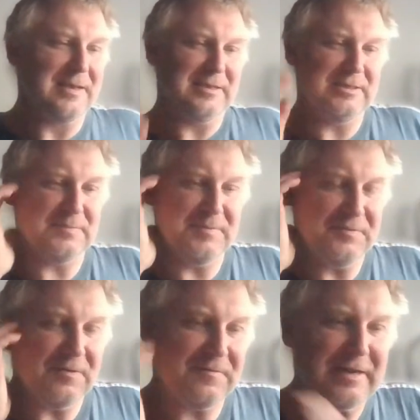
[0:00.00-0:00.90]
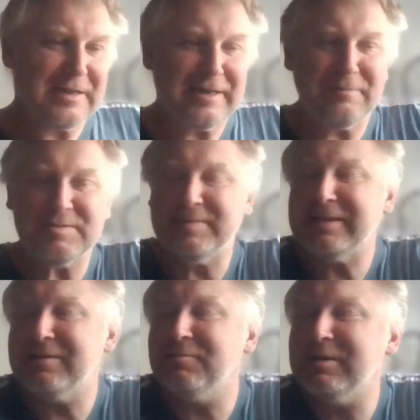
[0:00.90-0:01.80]
just before Frank comes
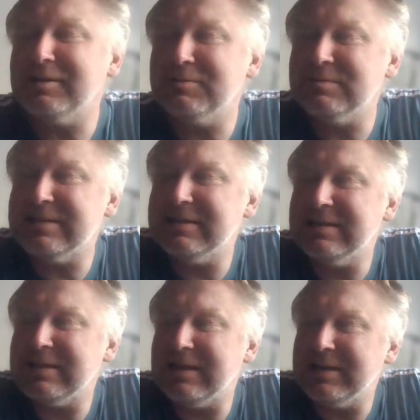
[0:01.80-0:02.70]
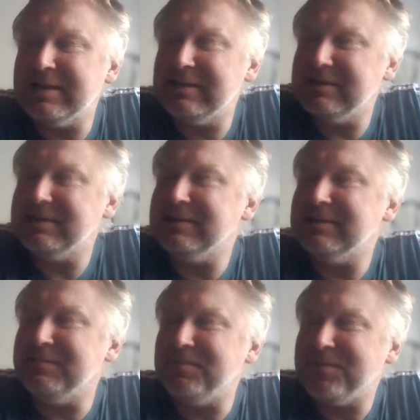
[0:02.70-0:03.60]
back, I would like to say that I had the